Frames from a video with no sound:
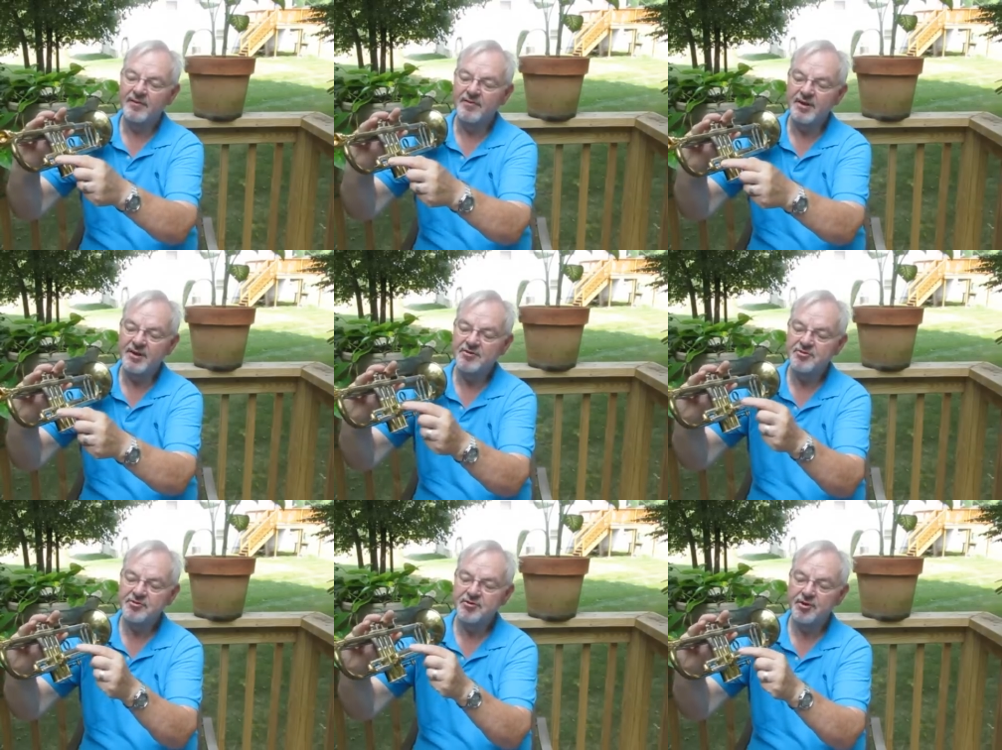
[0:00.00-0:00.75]

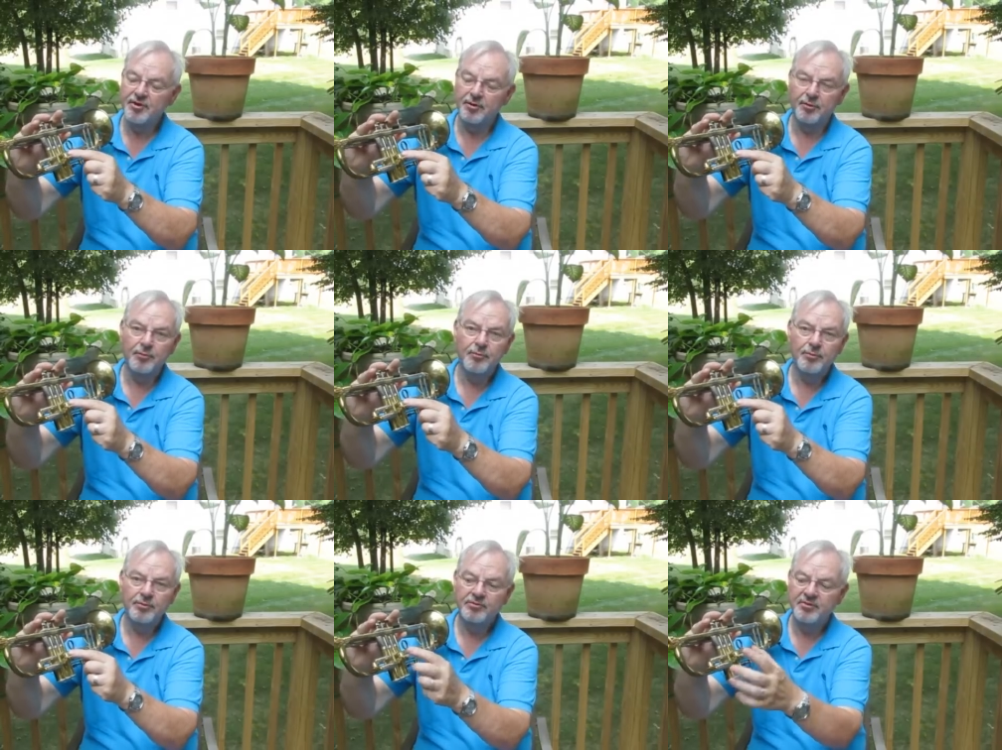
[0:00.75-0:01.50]
these two
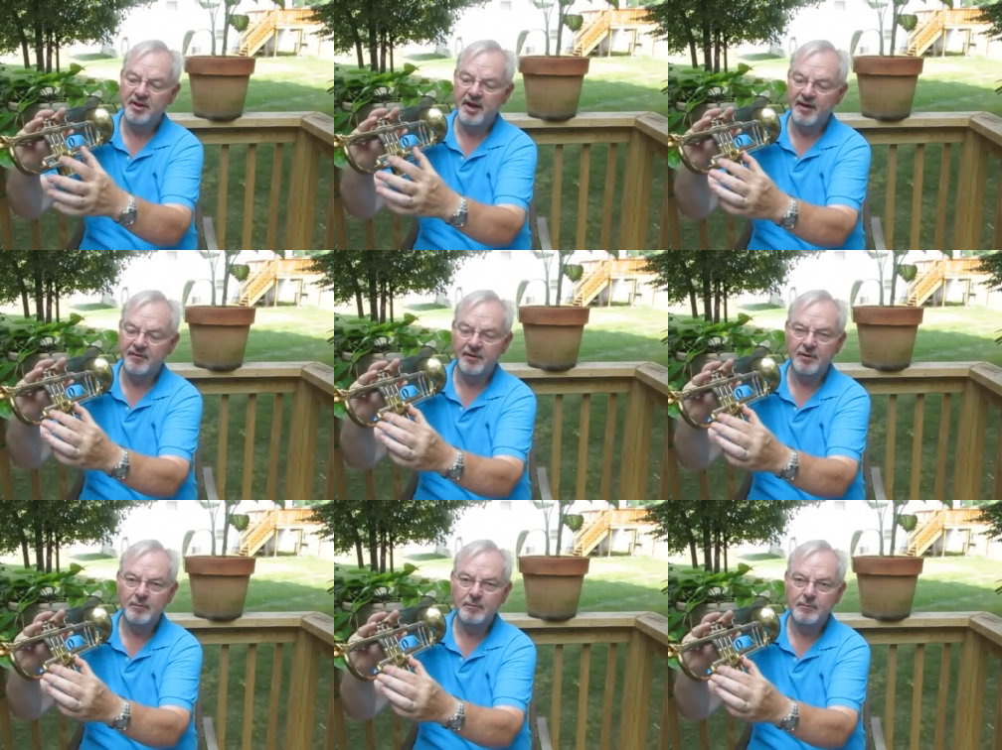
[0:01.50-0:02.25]

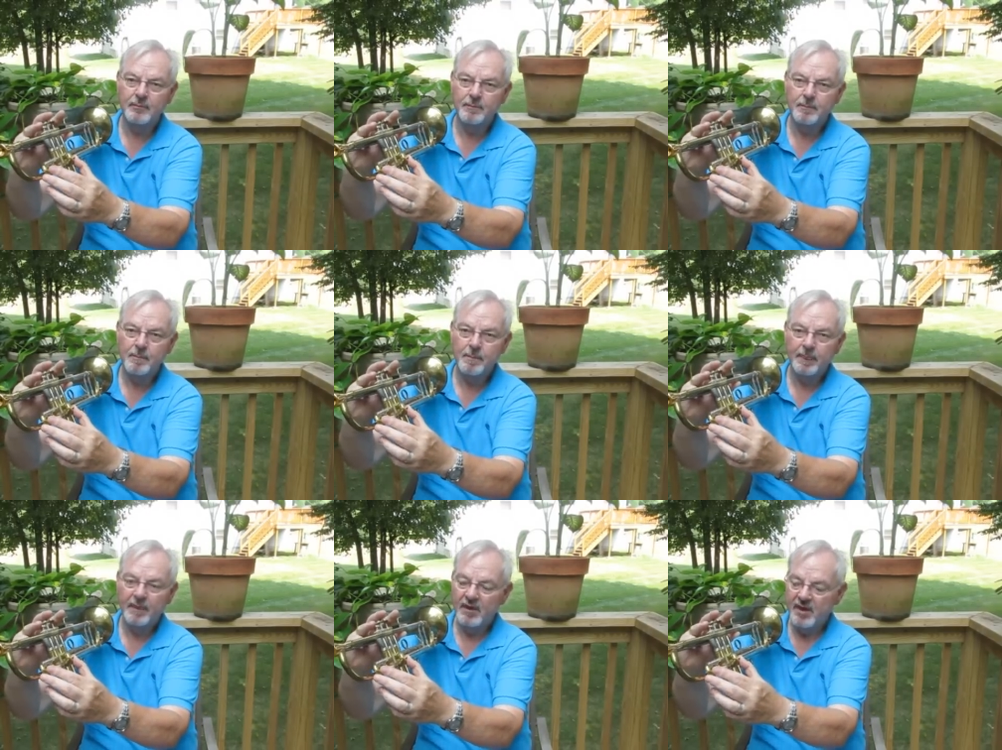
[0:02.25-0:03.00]
together
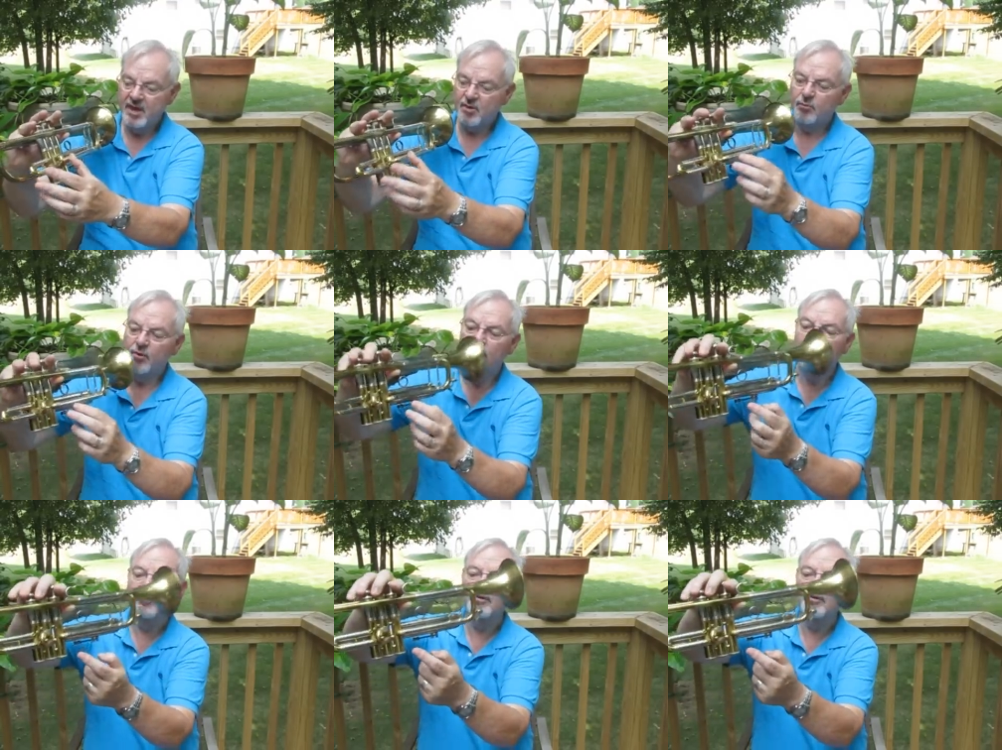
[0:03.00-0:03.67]
equal